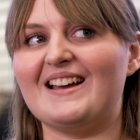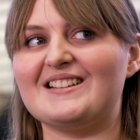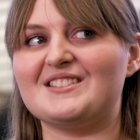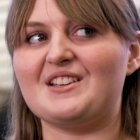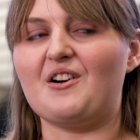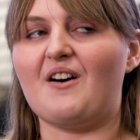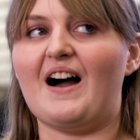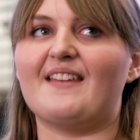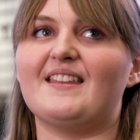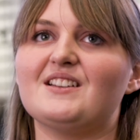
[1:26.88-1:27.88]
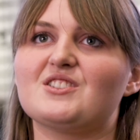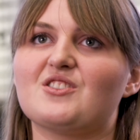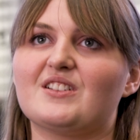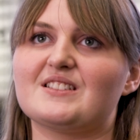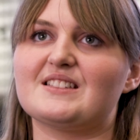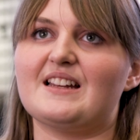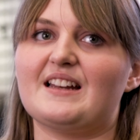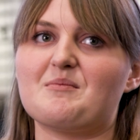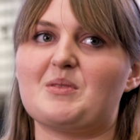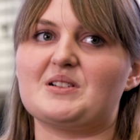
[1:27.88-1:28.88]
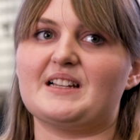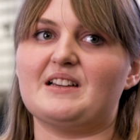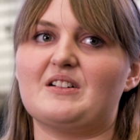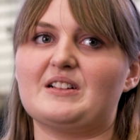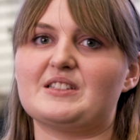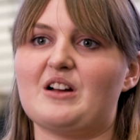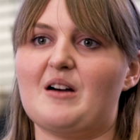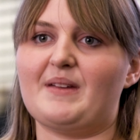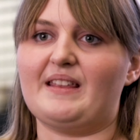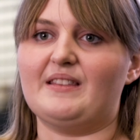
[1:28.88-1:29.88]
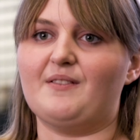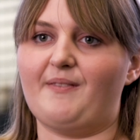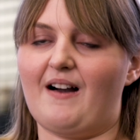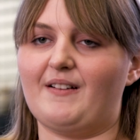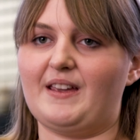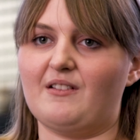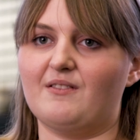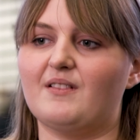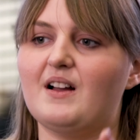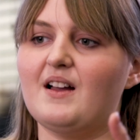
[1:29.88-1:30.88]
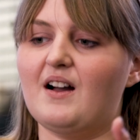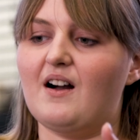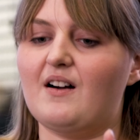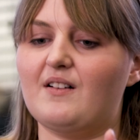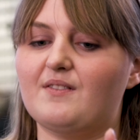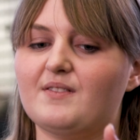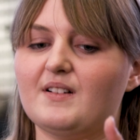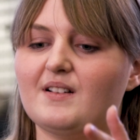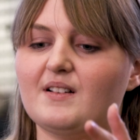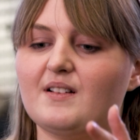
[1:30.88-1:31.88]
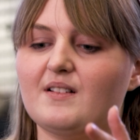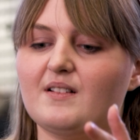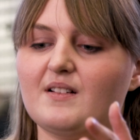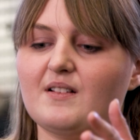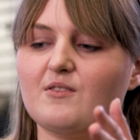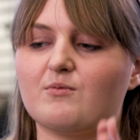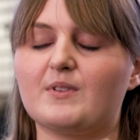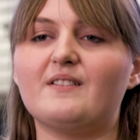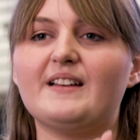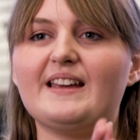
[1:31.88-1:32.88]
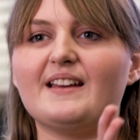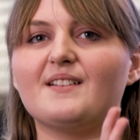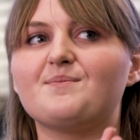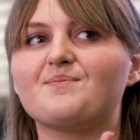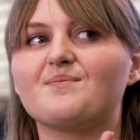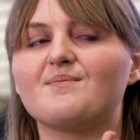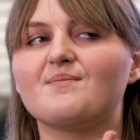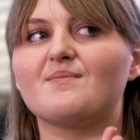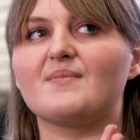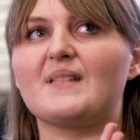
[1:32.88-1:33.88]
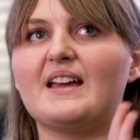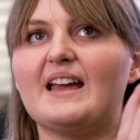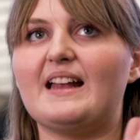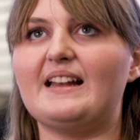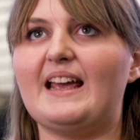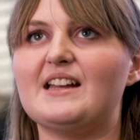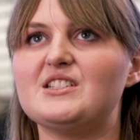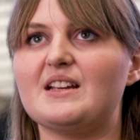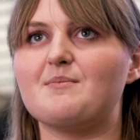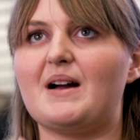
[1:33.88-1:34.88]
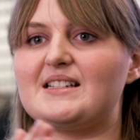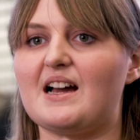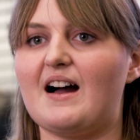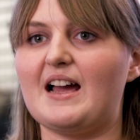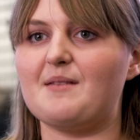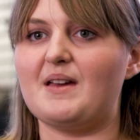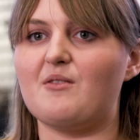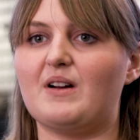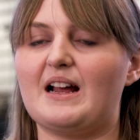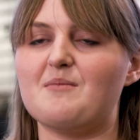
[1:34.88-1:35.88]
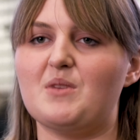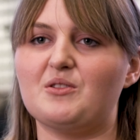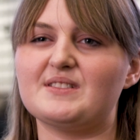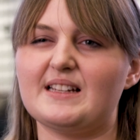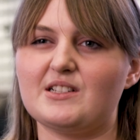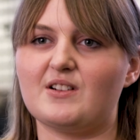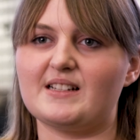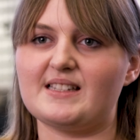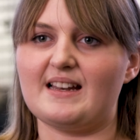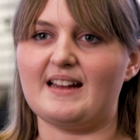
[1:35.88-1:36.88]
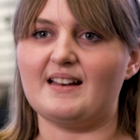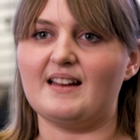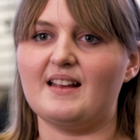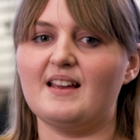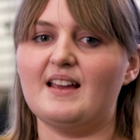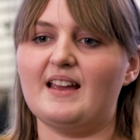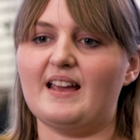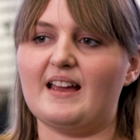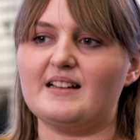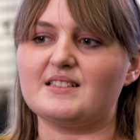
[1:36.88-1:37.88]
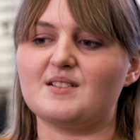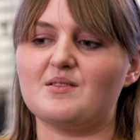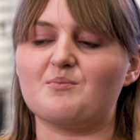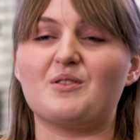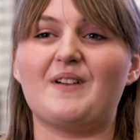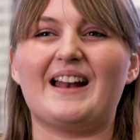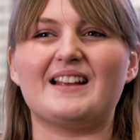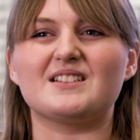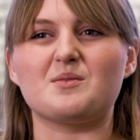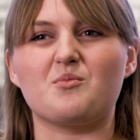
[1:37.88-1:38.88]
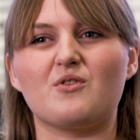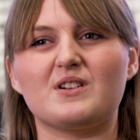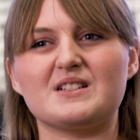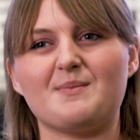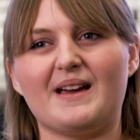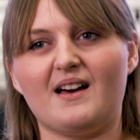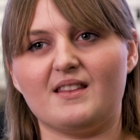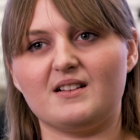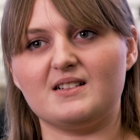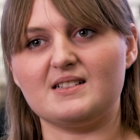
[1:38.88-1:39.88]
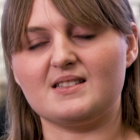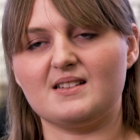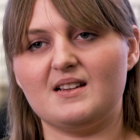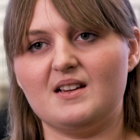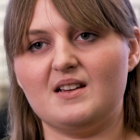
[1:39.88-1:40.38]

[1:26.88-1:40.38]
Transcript: And so I think Johnston in particular has taught me the value of really engaging my time in what I'm most interested in and providing support to my others,